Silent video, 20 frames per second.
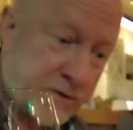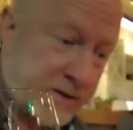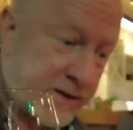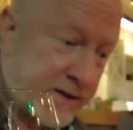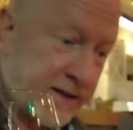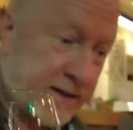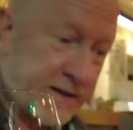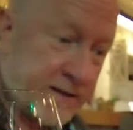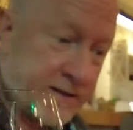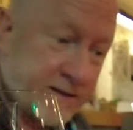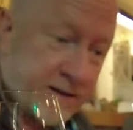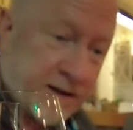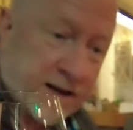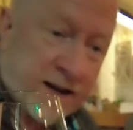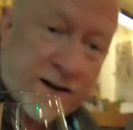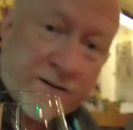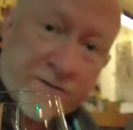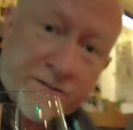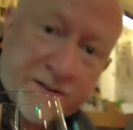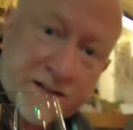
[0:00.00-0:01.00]
with these
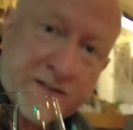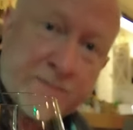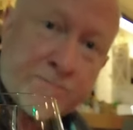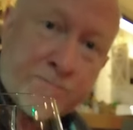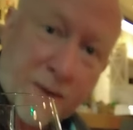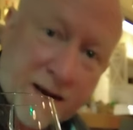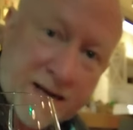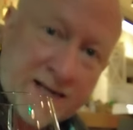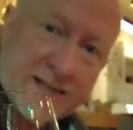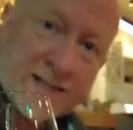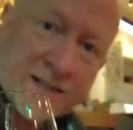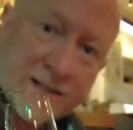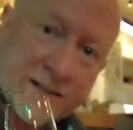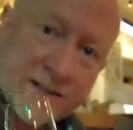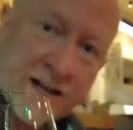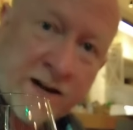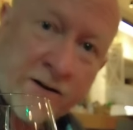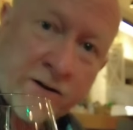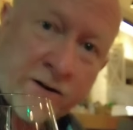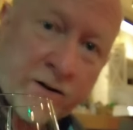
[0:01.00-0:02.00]
kind of
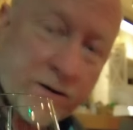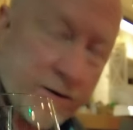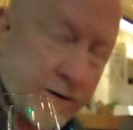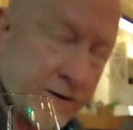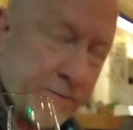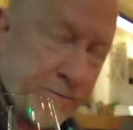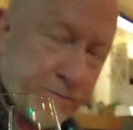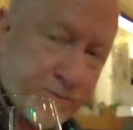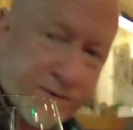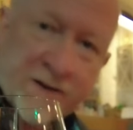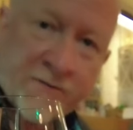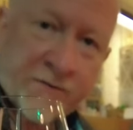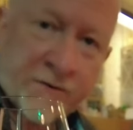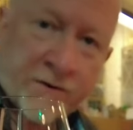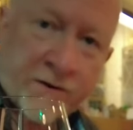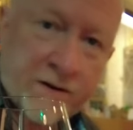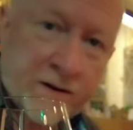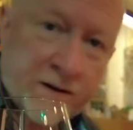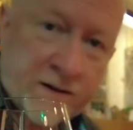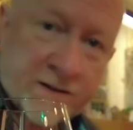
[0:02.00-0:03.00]
spices that are
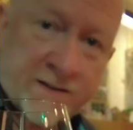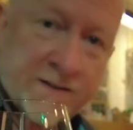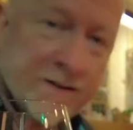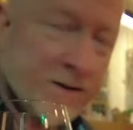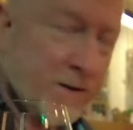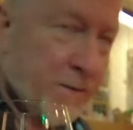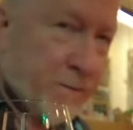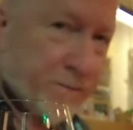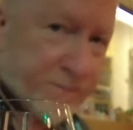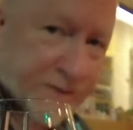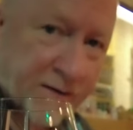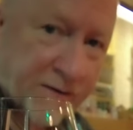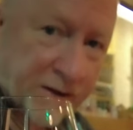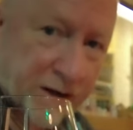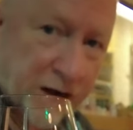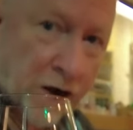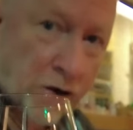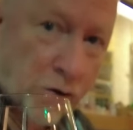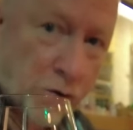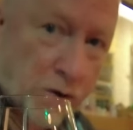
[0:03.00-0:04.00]
different. This is
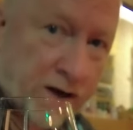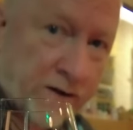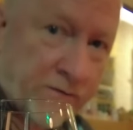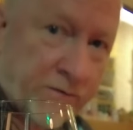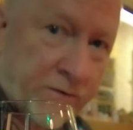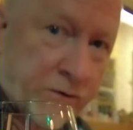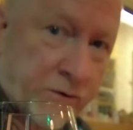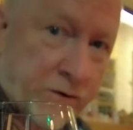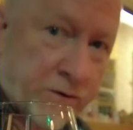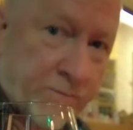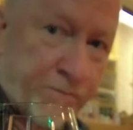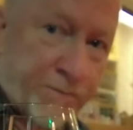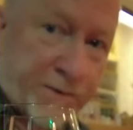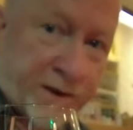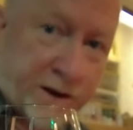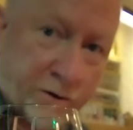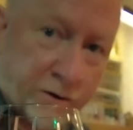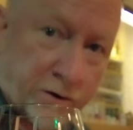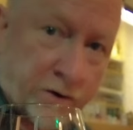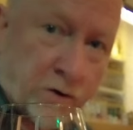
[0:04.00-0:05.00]
definitely not Greek food
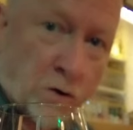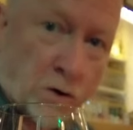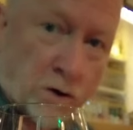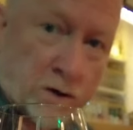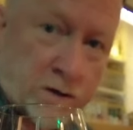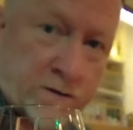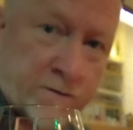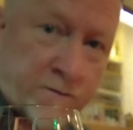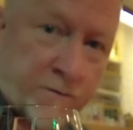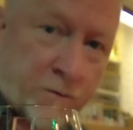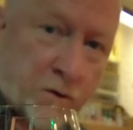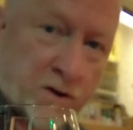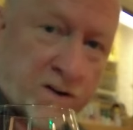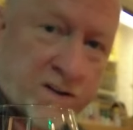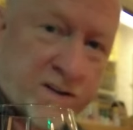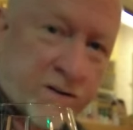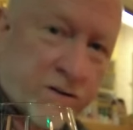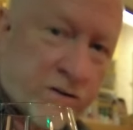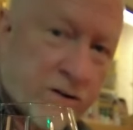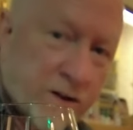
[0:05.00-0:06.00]
here at Corks and
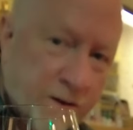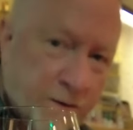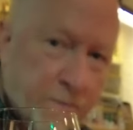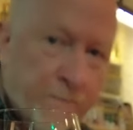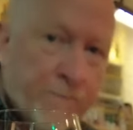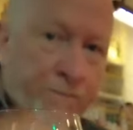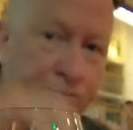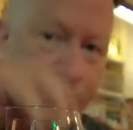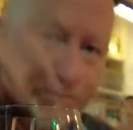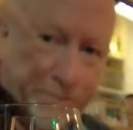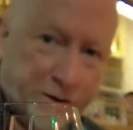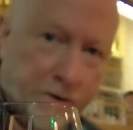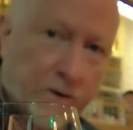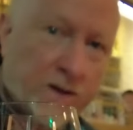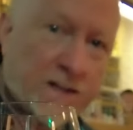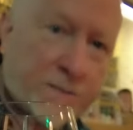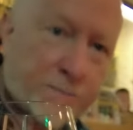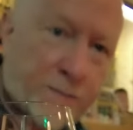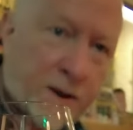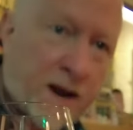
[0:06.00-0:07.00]
Forks. They're they're
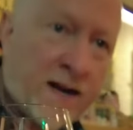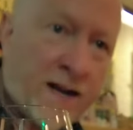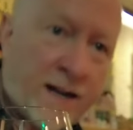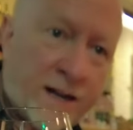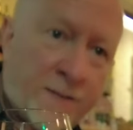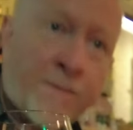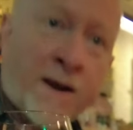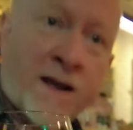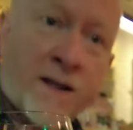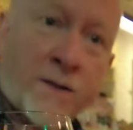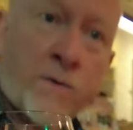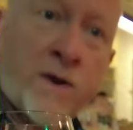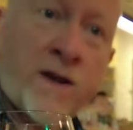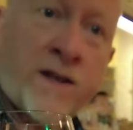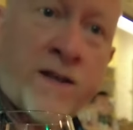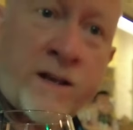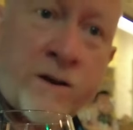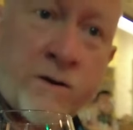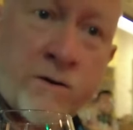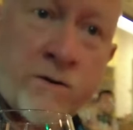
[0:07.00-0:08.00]
expanding. And by the way,
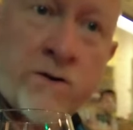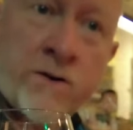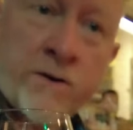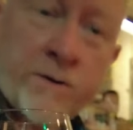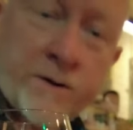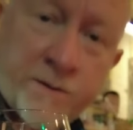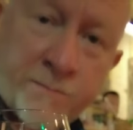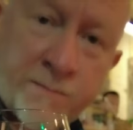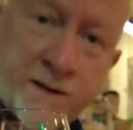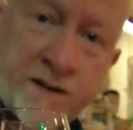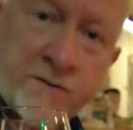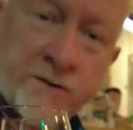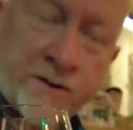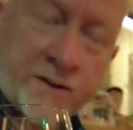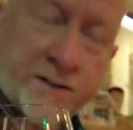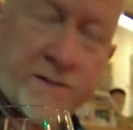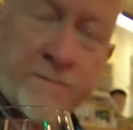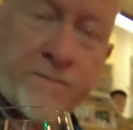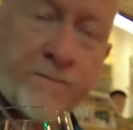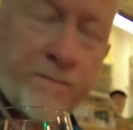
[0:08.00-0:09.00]
the owner
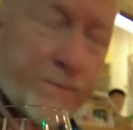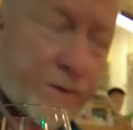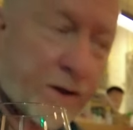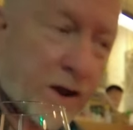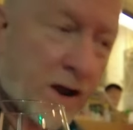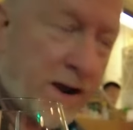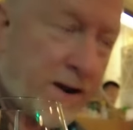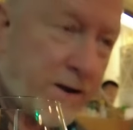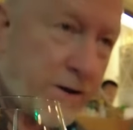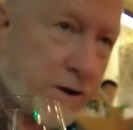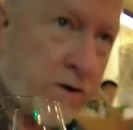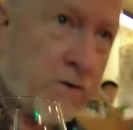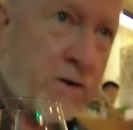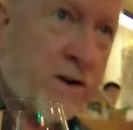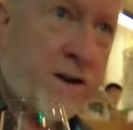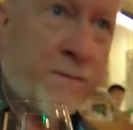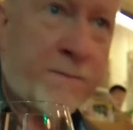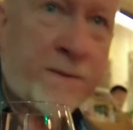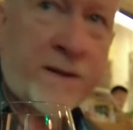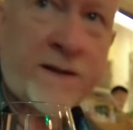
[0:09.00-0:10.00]
Demetrius, I know
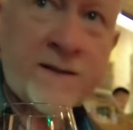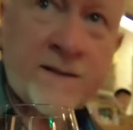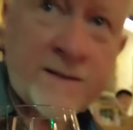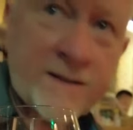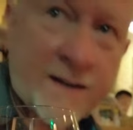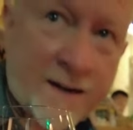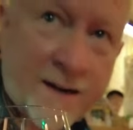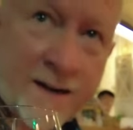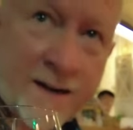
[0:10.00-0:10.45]
him. He's not